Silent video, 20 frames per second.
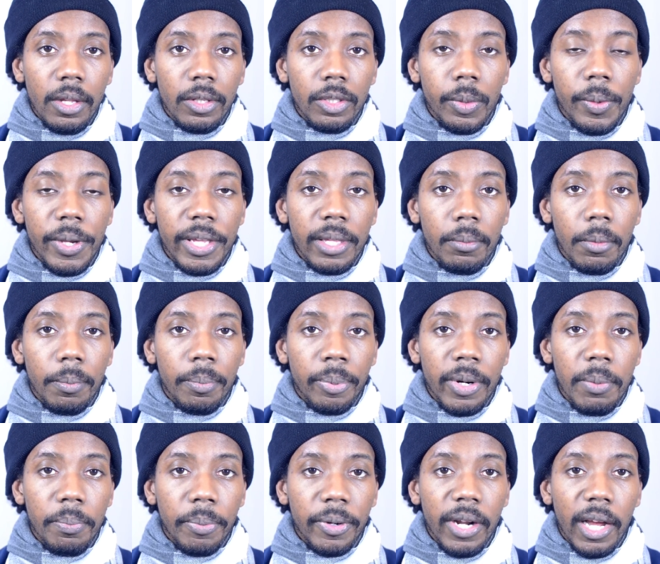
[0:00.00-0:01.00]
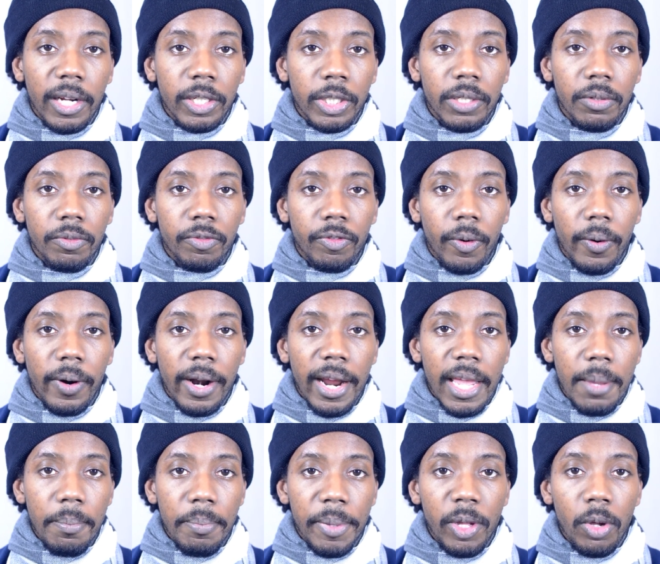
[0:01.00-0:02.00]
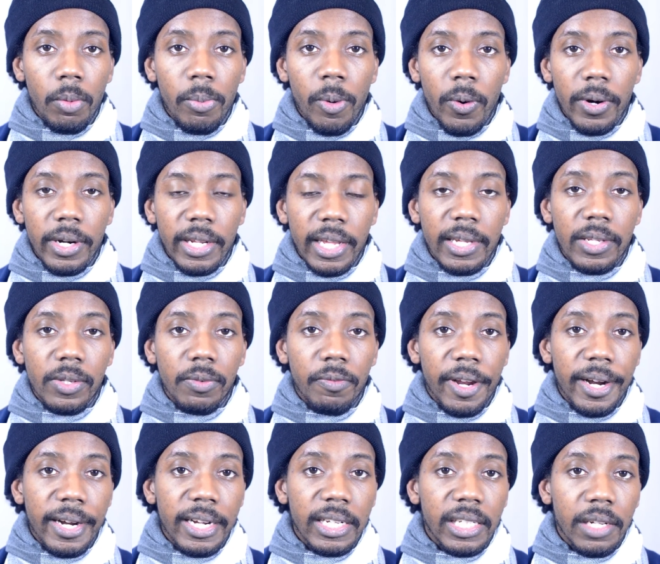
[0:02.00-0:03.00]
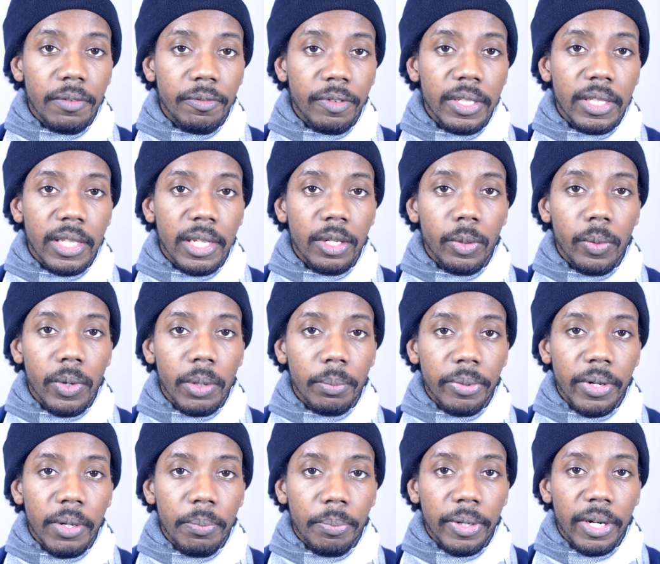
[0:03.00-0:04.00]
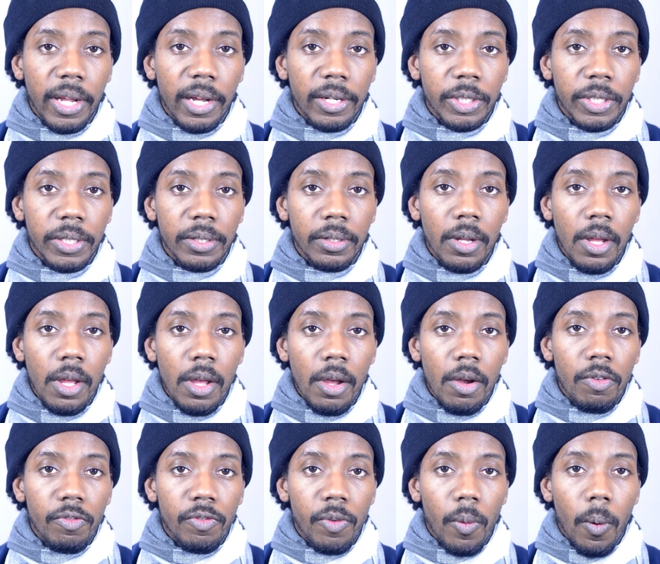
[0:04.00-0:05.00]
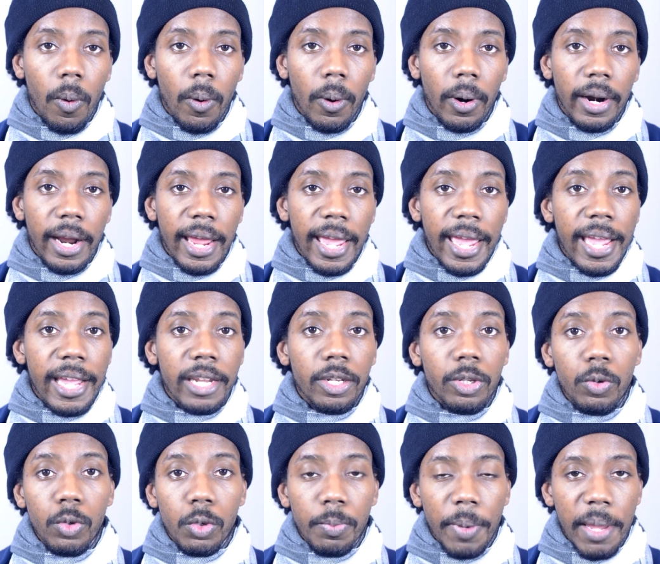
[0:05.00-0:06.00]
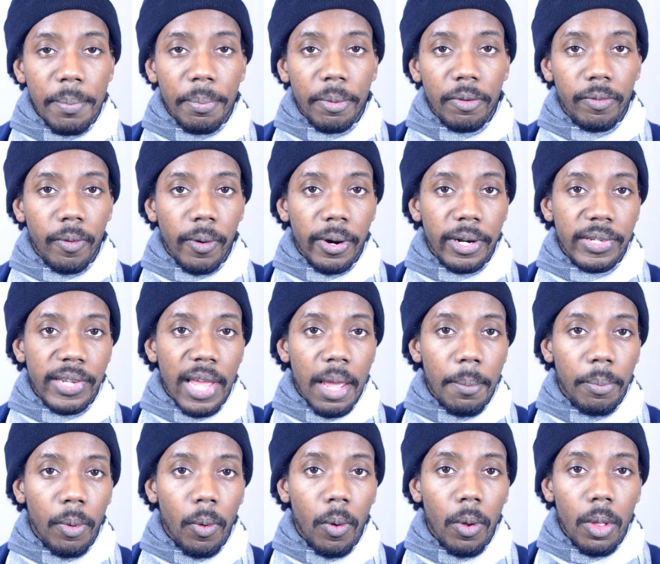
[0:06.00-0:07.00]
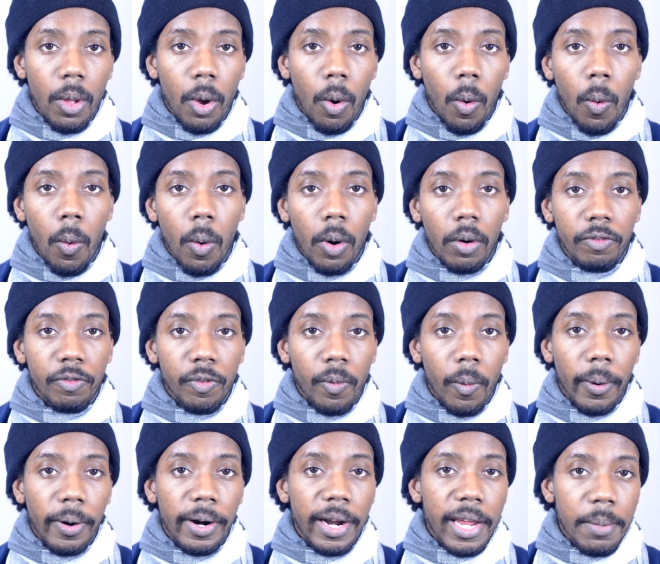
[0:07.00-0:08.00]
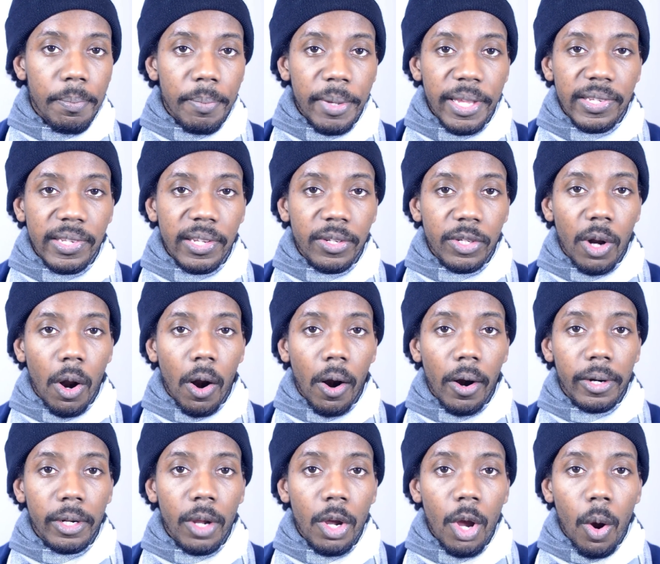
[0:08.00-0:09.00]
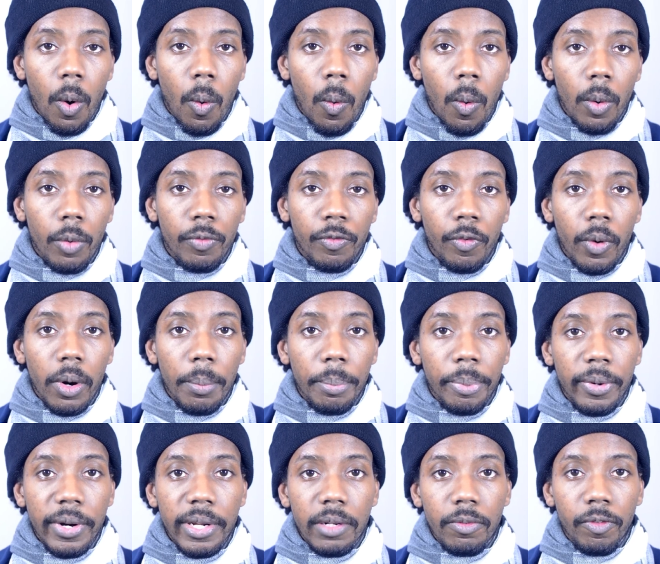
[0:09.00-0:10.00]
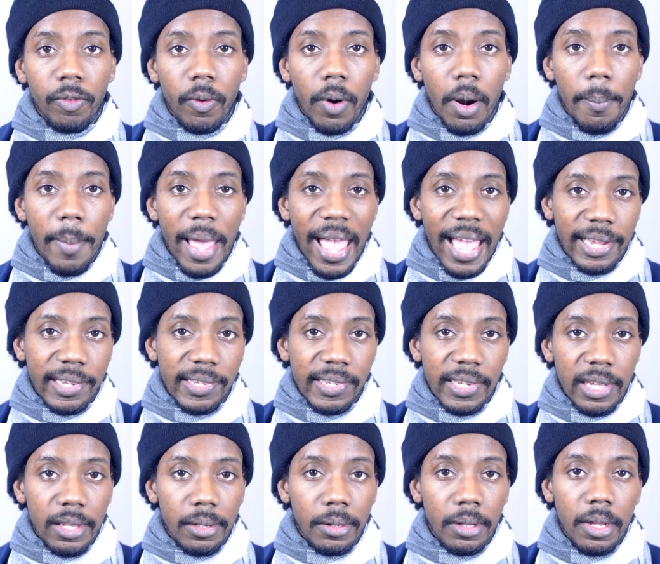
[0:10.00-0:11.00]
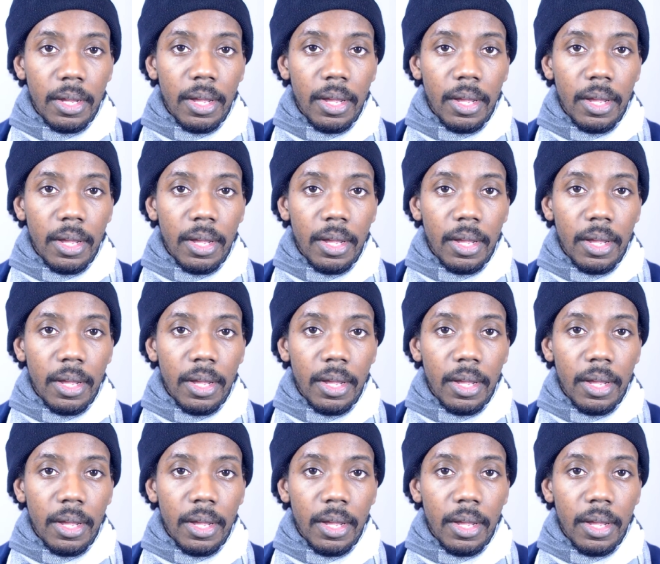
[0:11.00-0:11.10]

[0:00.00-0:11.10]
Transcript: Doing print production for a billboard is very different than doing print production for a newspaper, for example, or for a business card, or for a print for a magazine